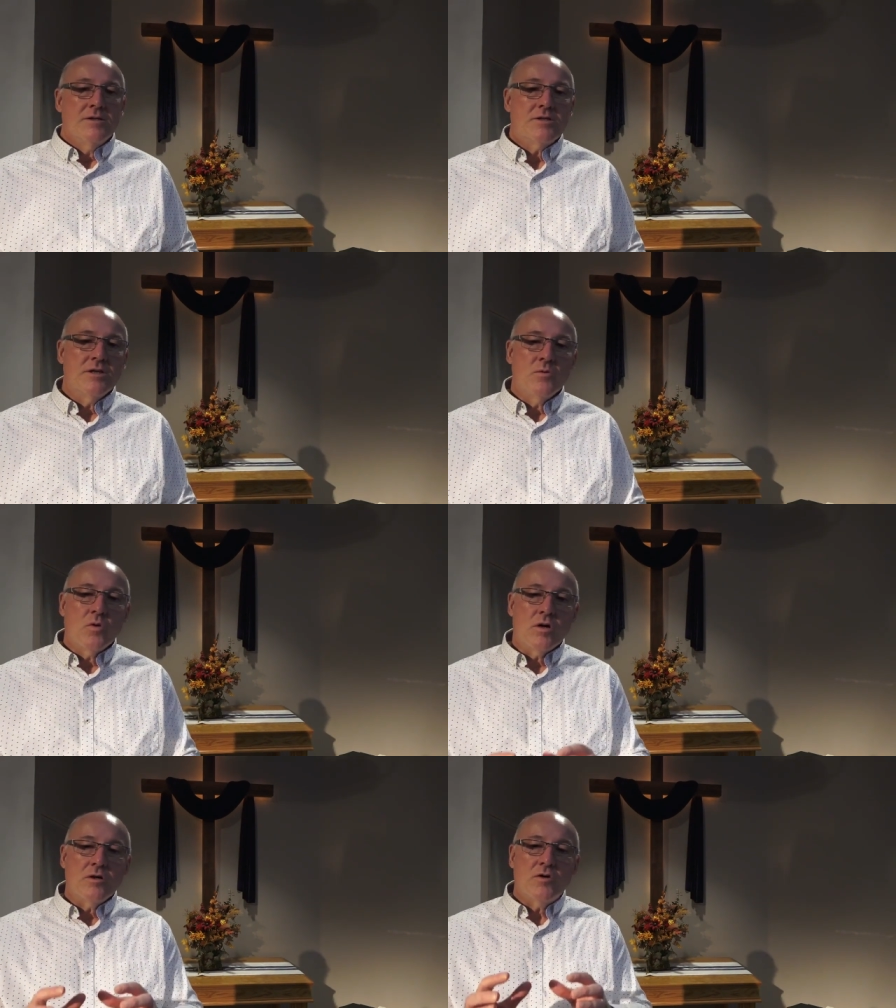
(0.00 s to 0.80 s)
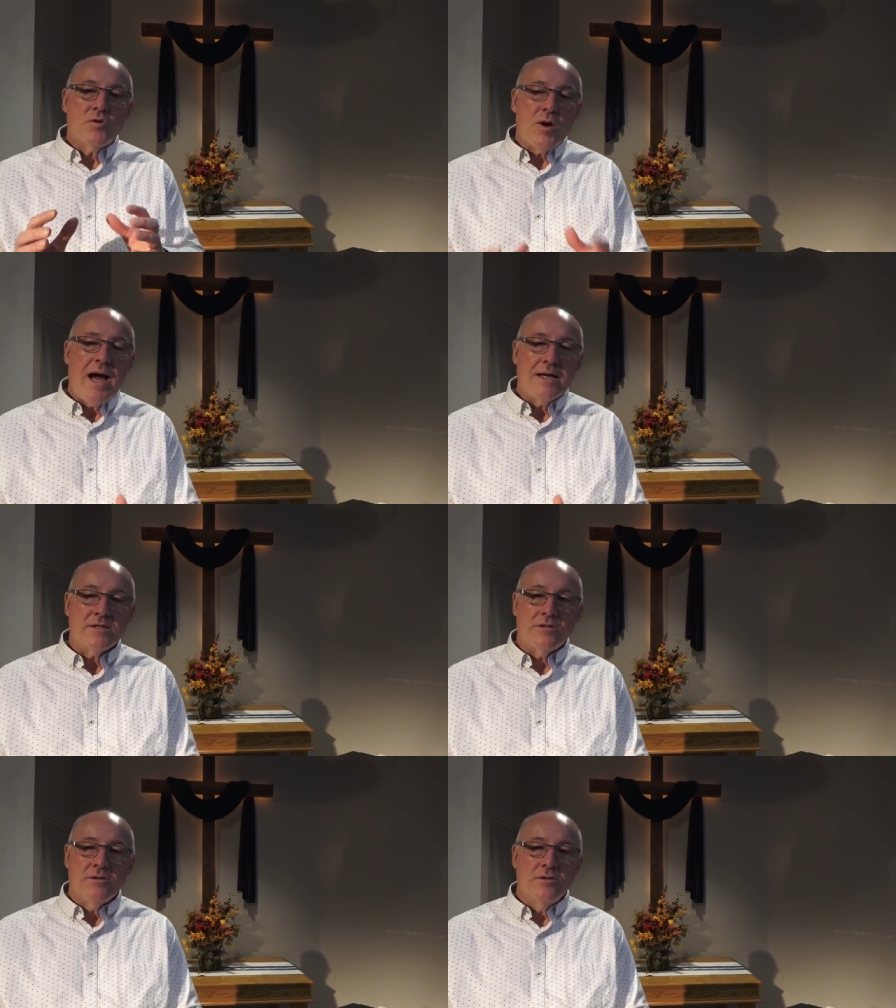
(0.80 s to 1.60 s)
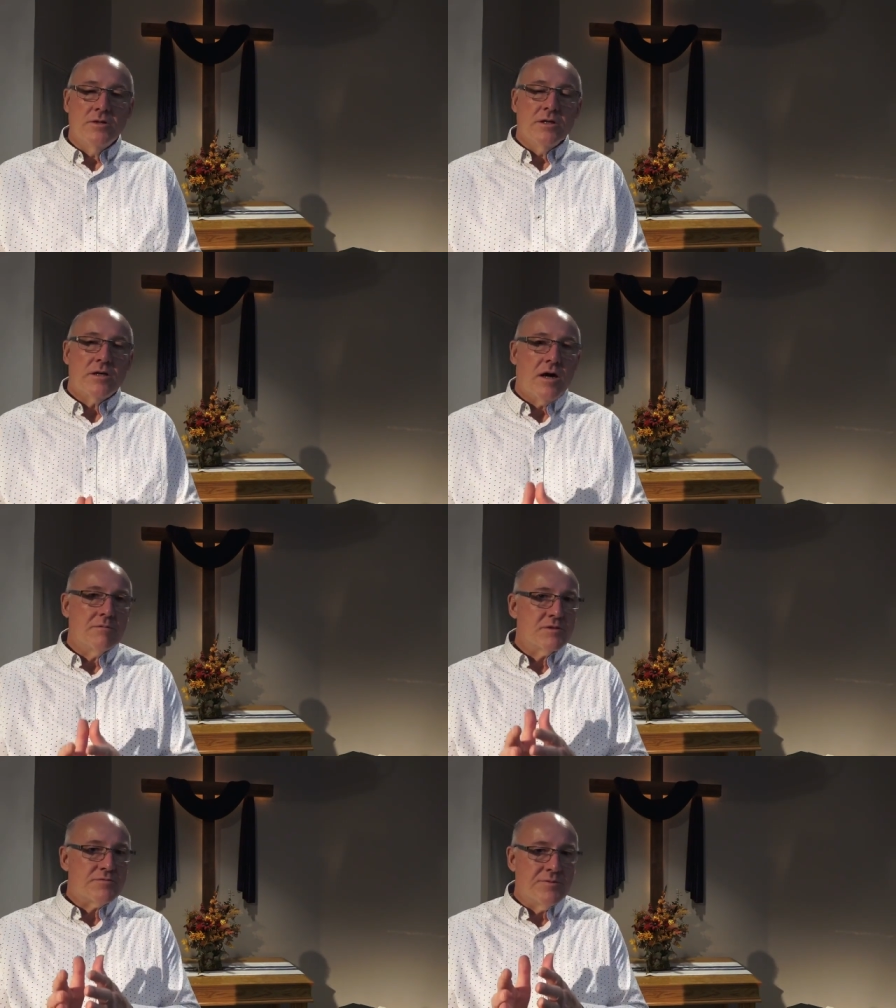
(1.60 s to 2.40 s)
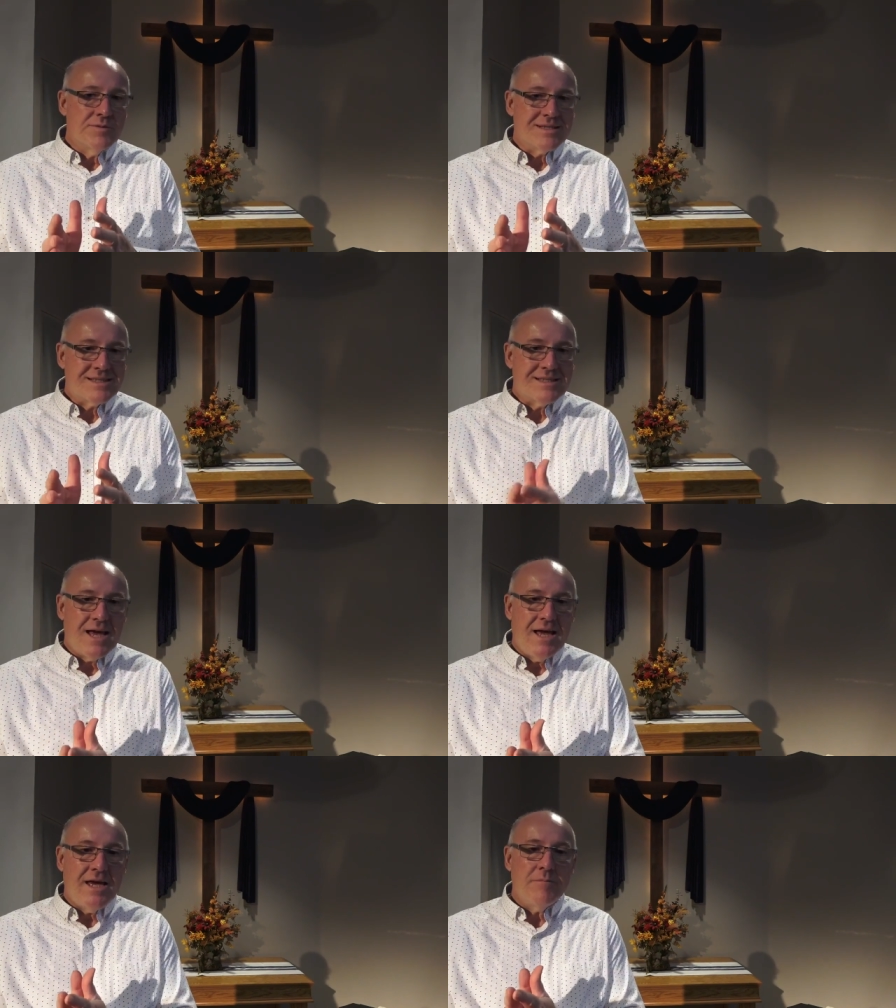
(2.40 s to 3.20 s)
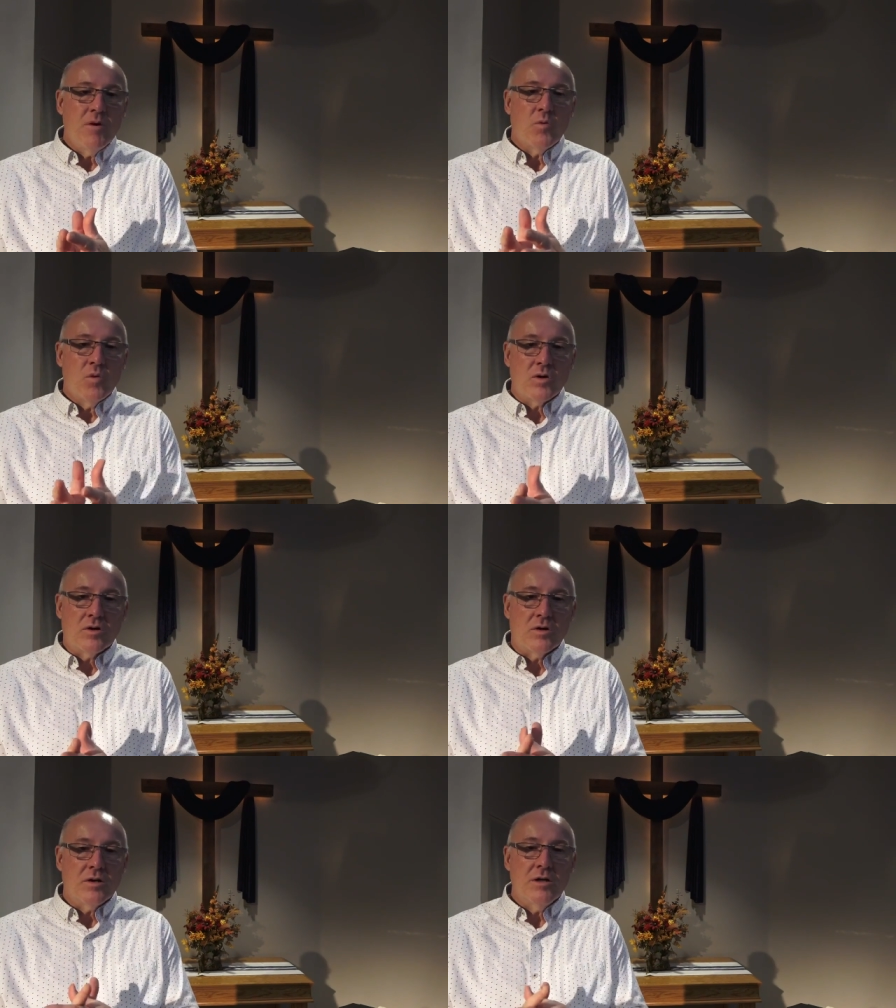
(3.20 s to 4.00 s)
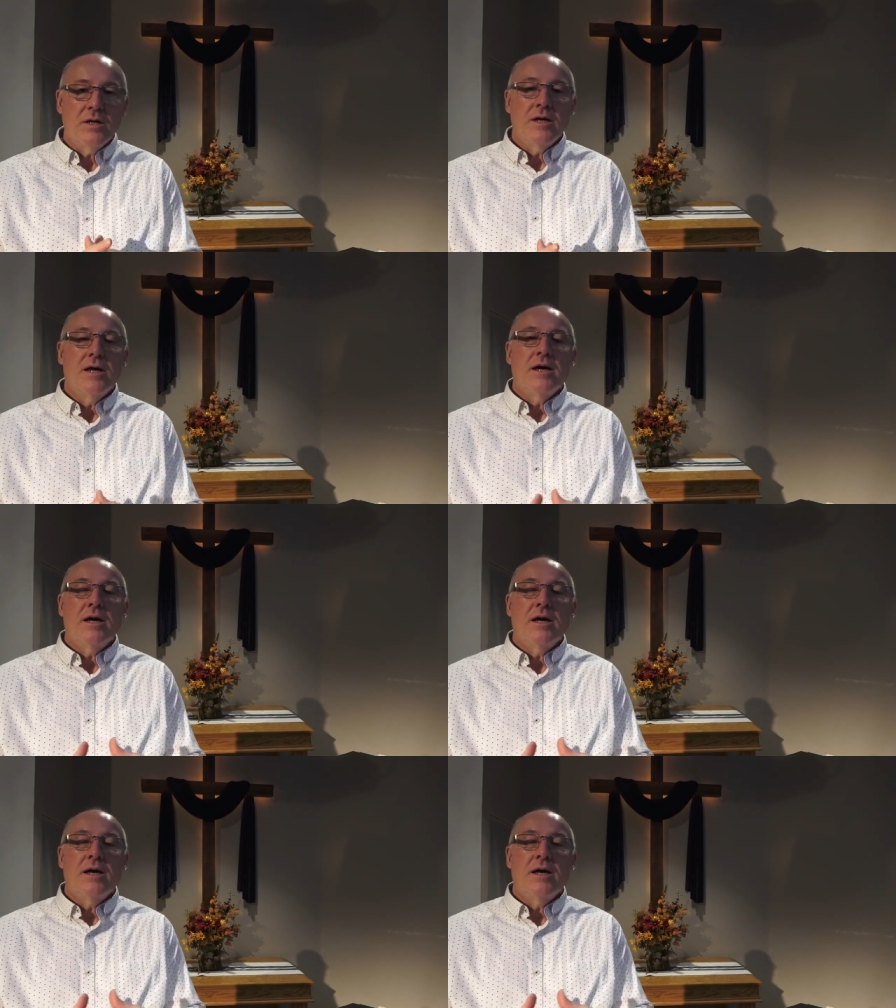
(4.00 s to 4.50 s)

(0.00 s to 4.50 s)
You see, the word gratitude comes from the same word